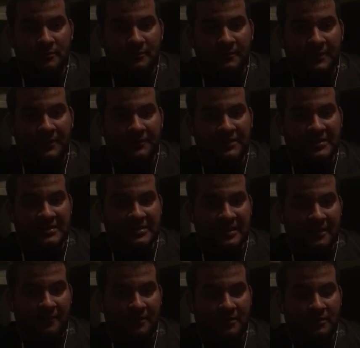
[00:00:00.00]

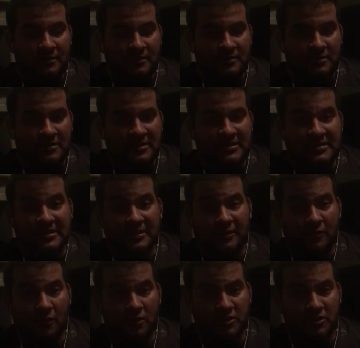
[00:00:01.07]
57, it's a city called